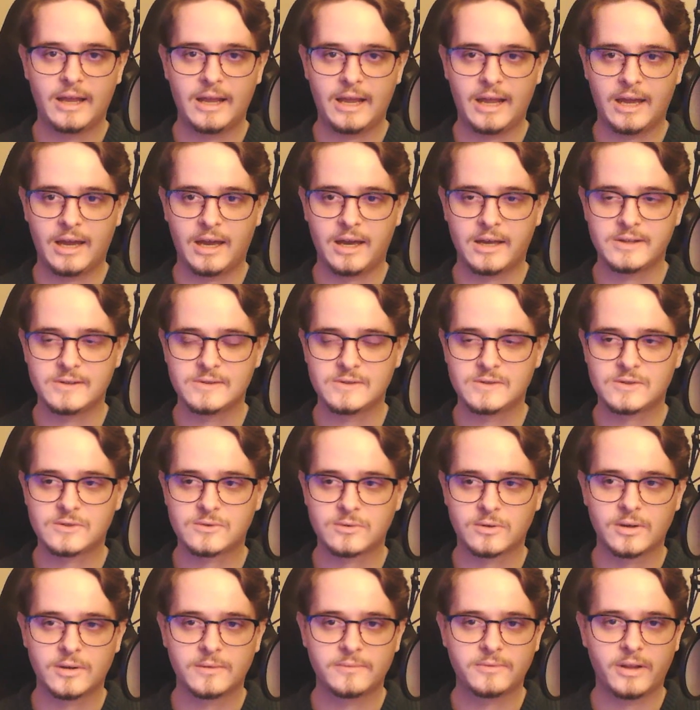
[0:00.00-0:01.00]
as
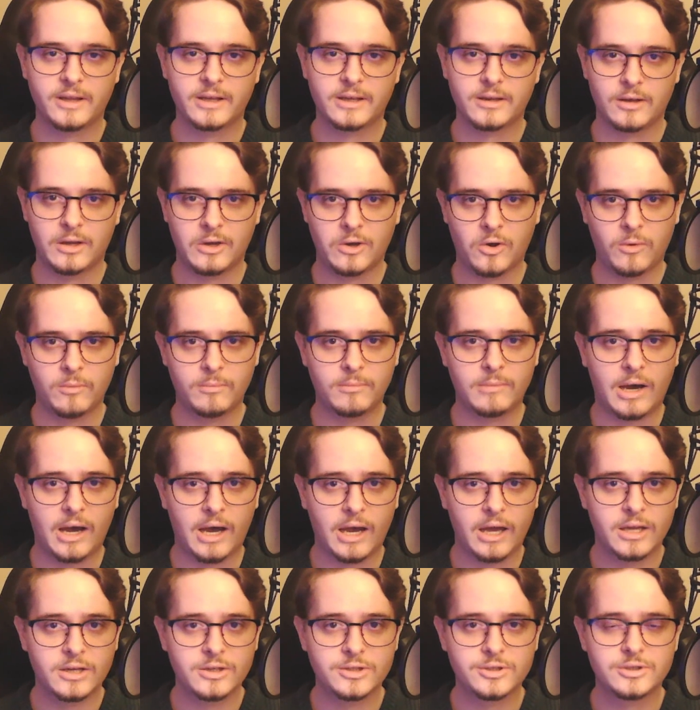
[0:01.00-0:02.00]
sort of like an
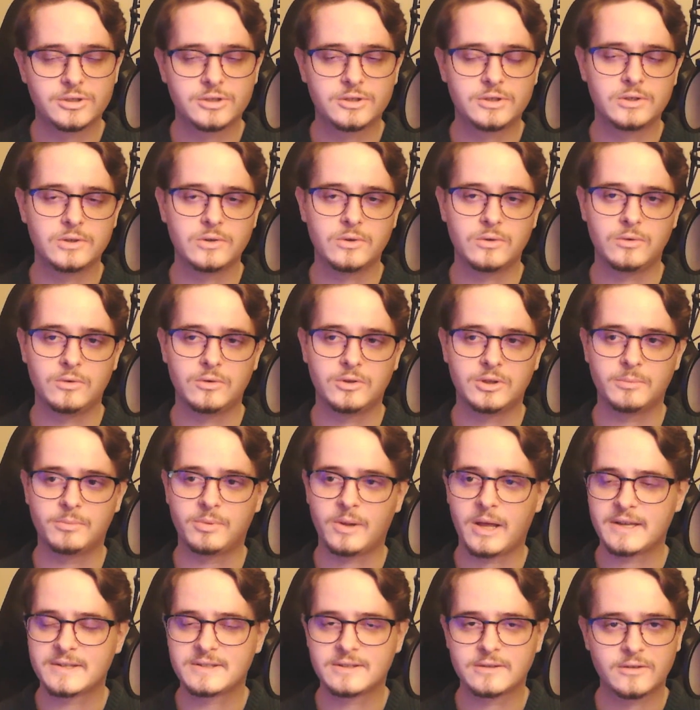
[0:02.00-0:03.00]
homage to The
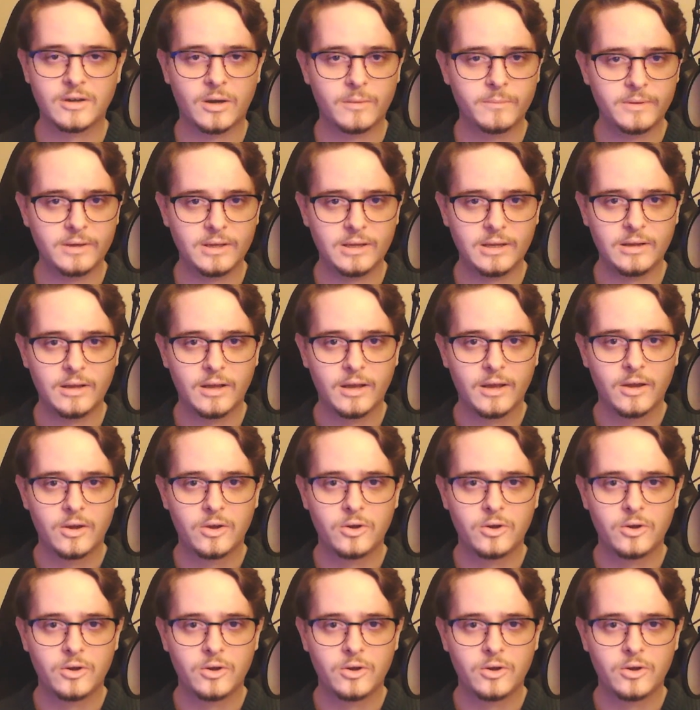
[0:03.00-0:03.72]
Blasting Company,